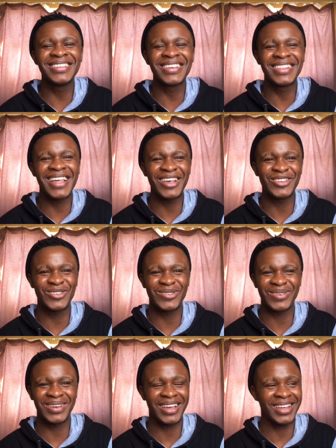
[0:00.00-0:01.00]
it's a nice
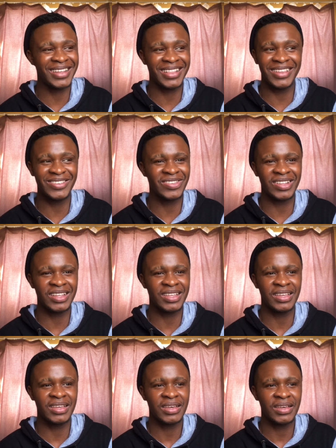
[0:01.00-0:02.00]
show, literally.
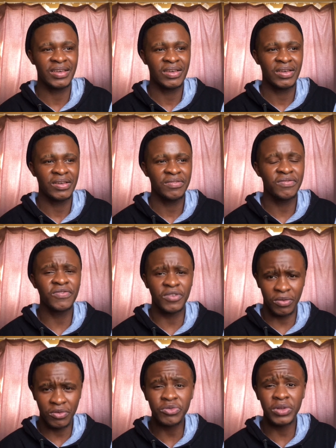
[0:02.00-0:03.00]

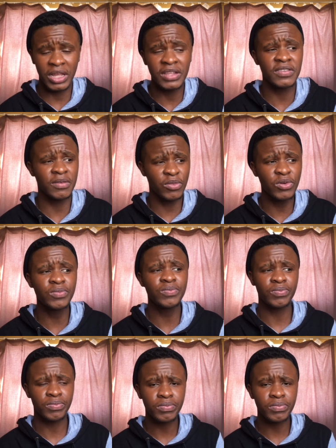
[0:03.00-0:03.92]
Very relatable